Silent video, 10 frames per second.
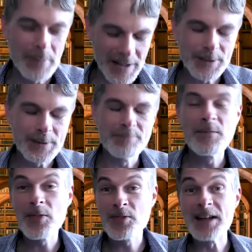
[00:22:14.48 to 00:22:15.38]
But anyway,
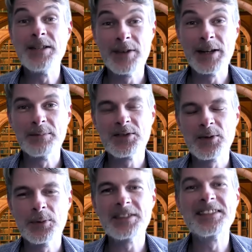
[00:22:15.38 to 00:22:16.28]
thank you very much
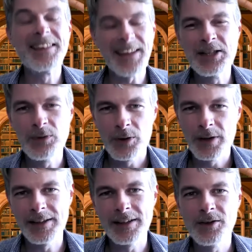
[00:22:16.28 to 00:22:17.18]
for watching. Thank you for
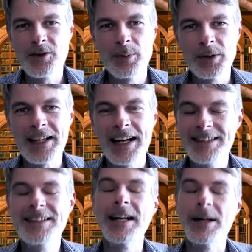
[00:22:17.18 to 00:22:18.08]
your continued support,
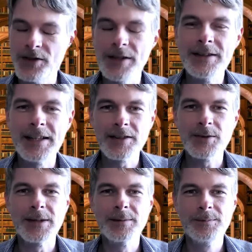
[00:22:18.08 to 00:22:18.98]
and I will see you in the
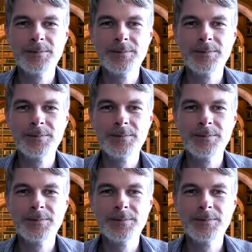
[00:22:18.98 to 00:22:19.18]
next one.